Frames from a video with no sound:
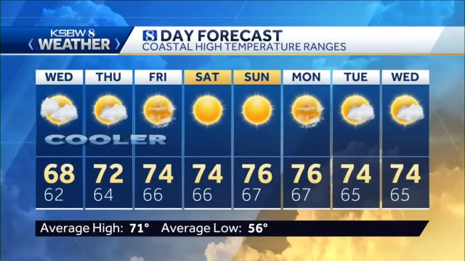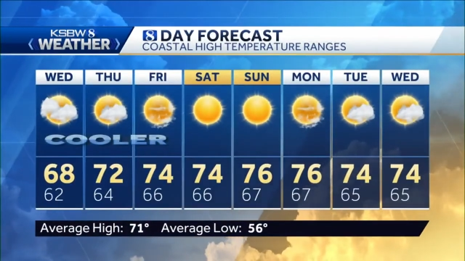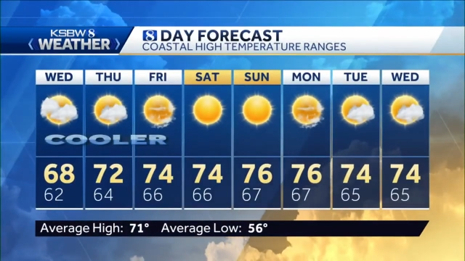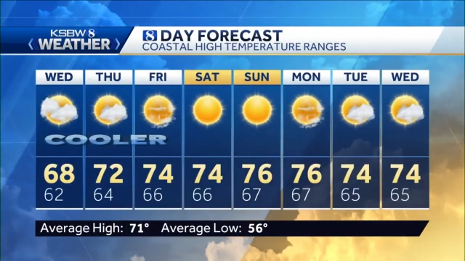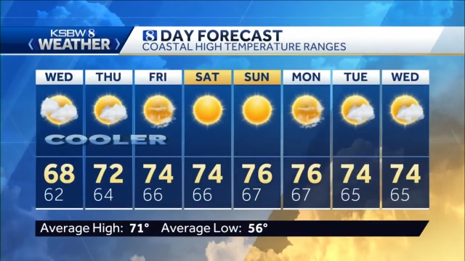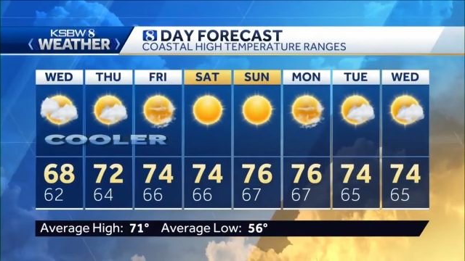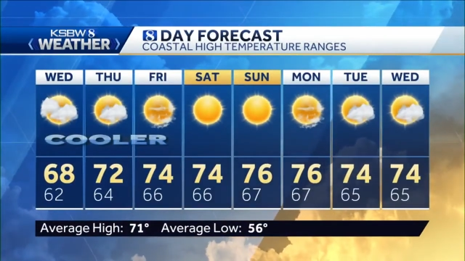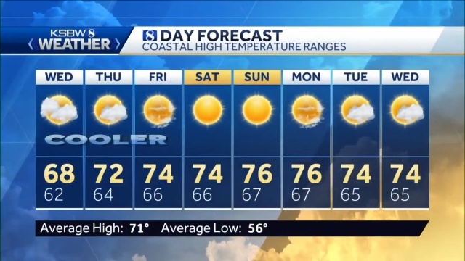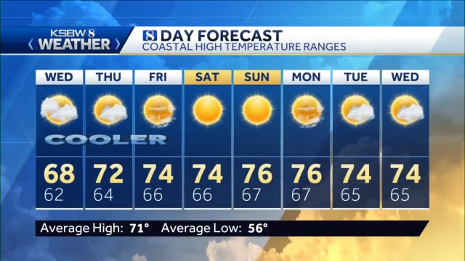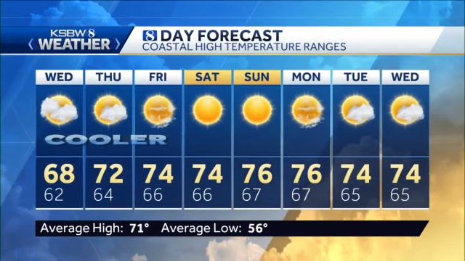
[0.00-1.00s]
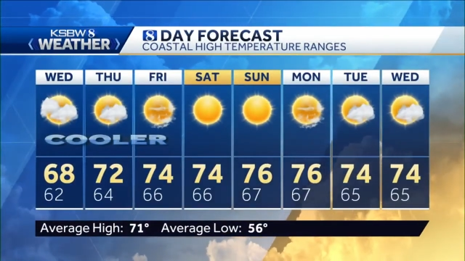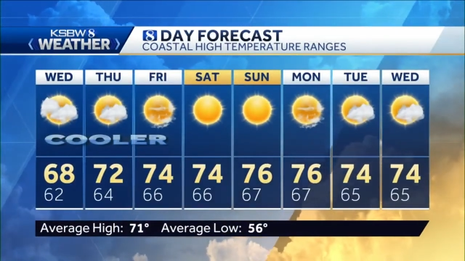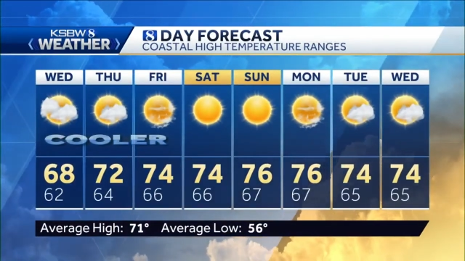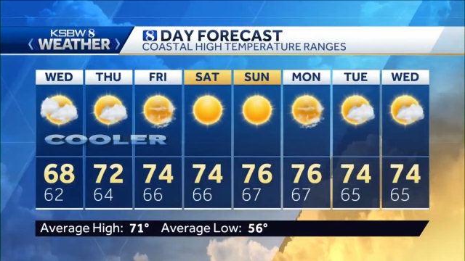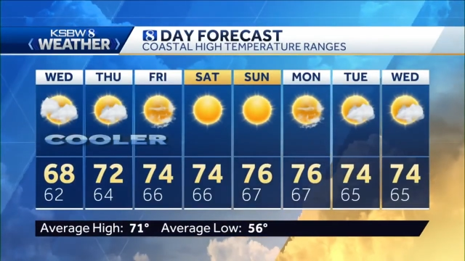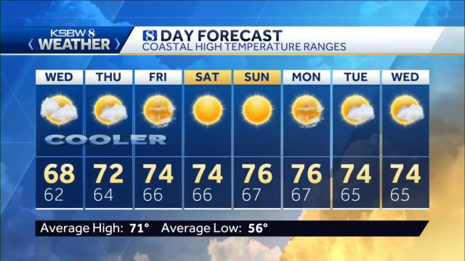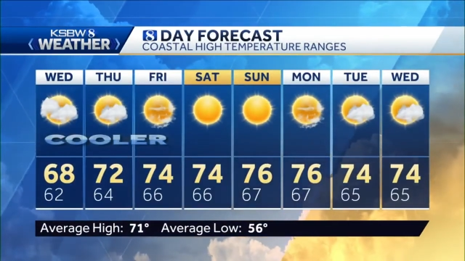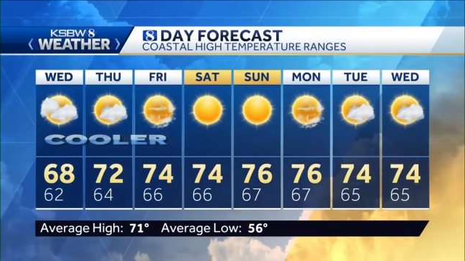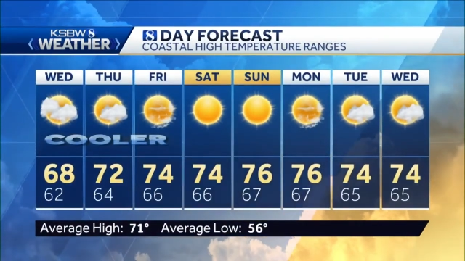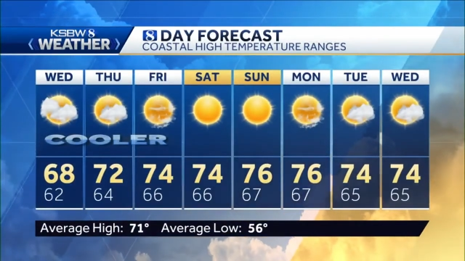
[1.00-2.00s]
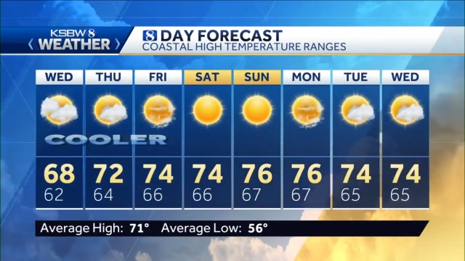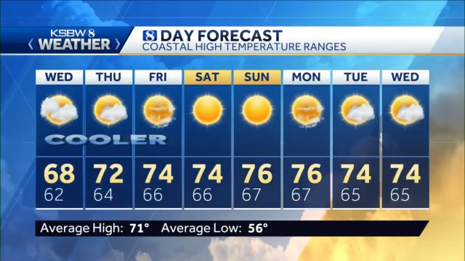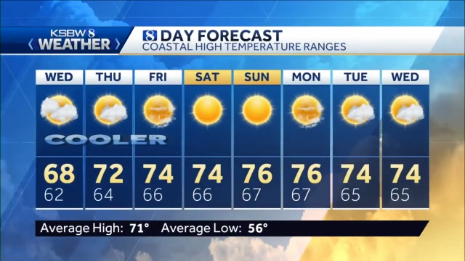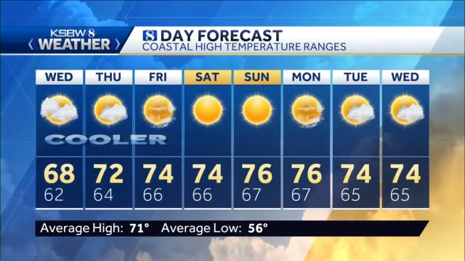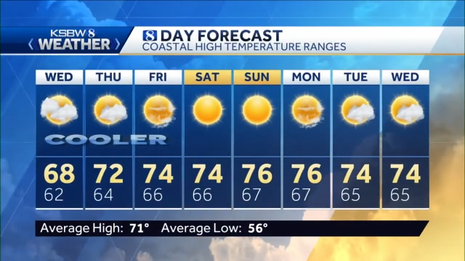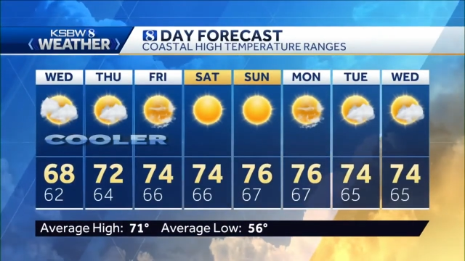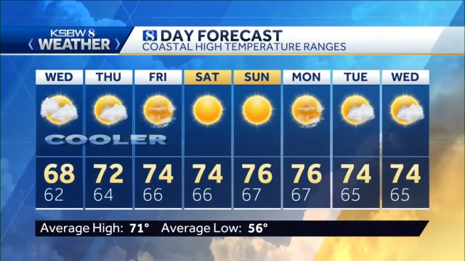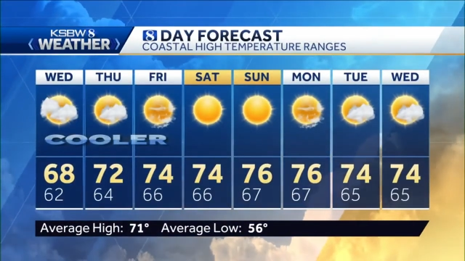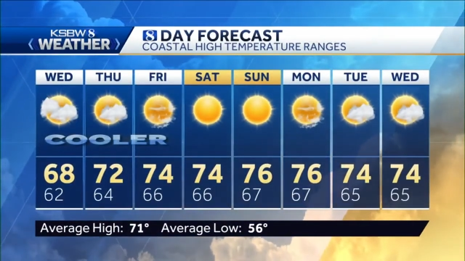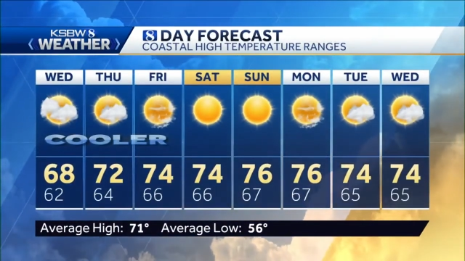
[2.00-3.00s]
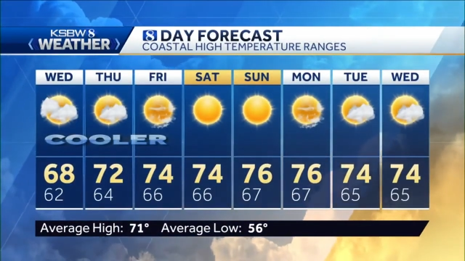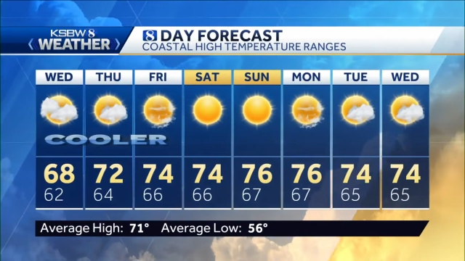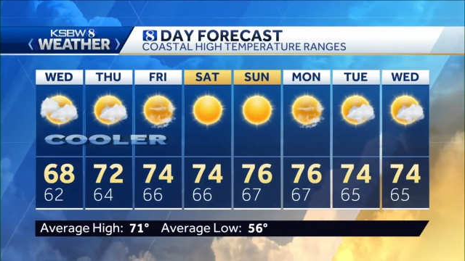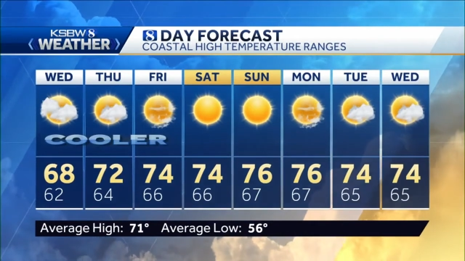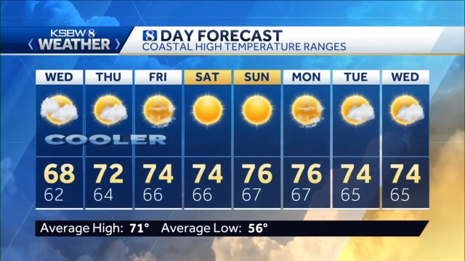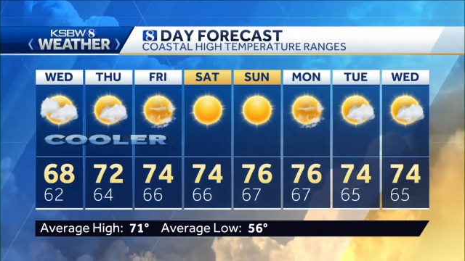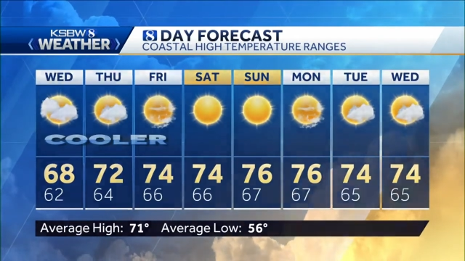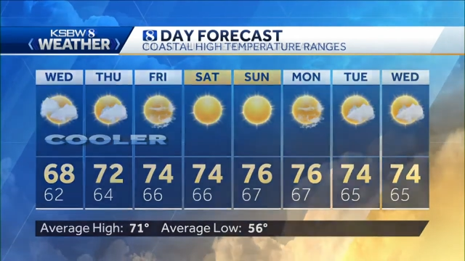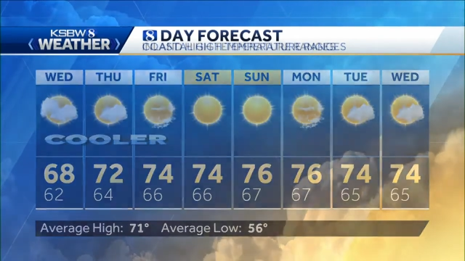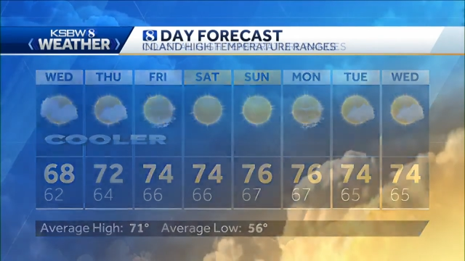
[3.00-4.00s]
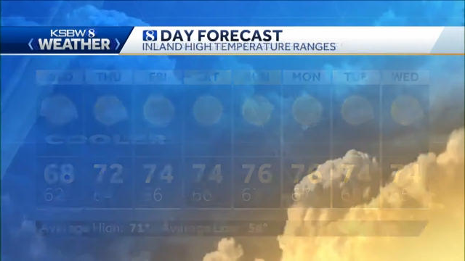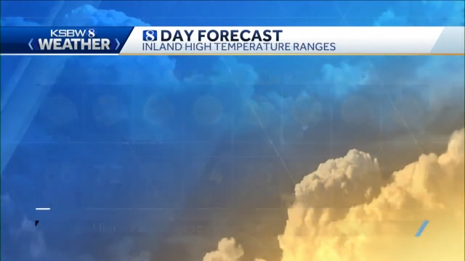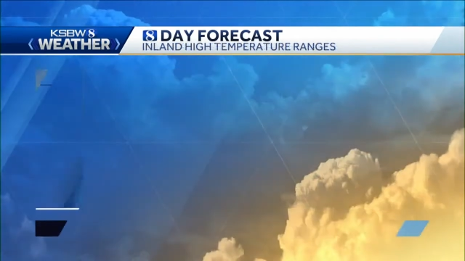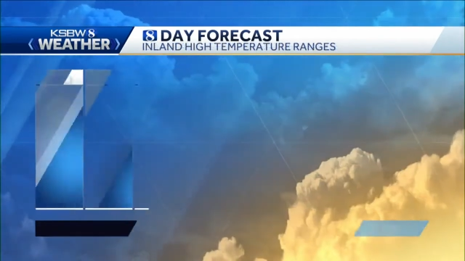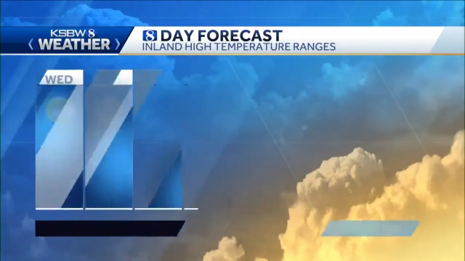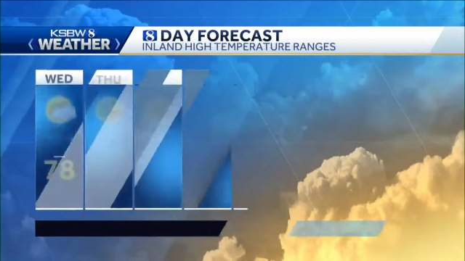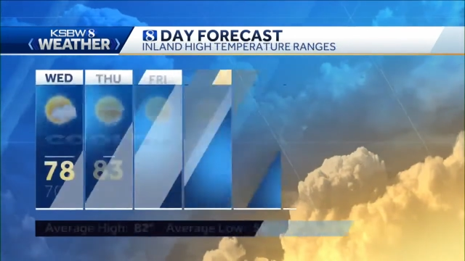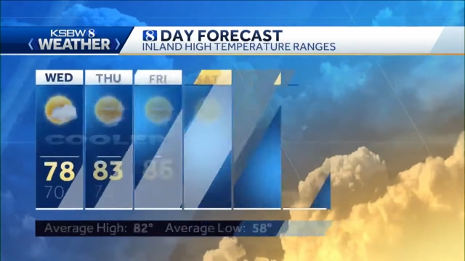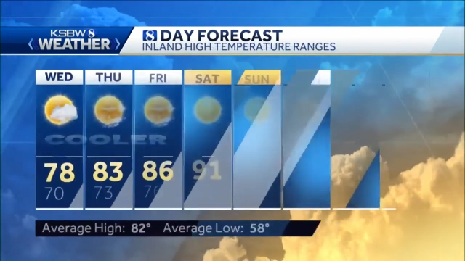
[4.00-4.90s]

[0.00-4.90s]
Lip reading: Nobody's mouth can be seen.